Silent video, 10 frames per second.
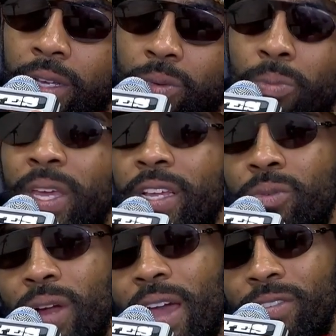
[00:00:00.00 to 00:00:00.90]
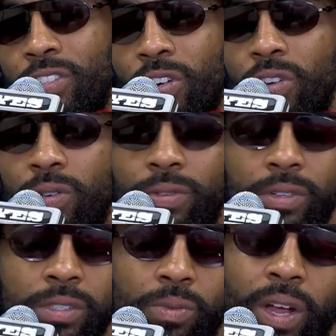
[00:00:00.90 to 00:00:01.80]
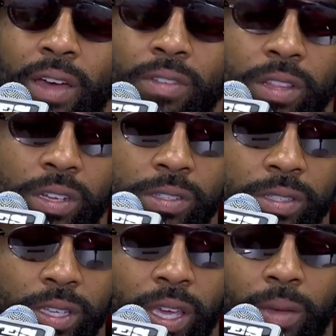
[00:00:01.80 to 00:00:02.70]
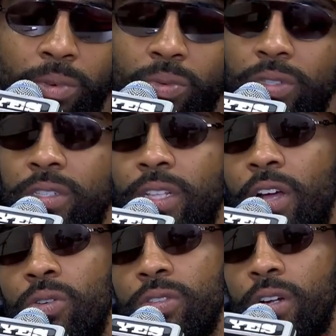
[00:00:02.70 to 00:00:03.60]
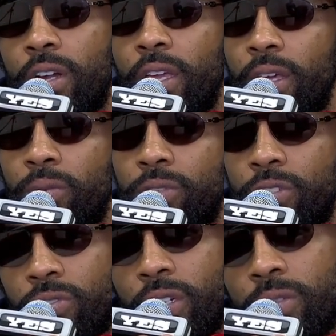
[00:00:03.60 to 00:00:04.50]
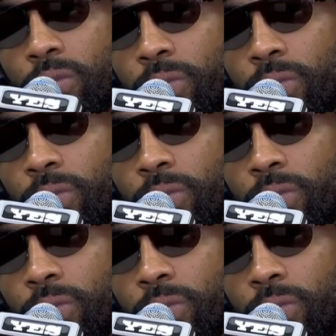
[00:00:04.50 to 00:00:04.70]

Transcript: We're making, we're having turnovers and we're having lulls in the game, but we're just not holding our head. We're just trusting what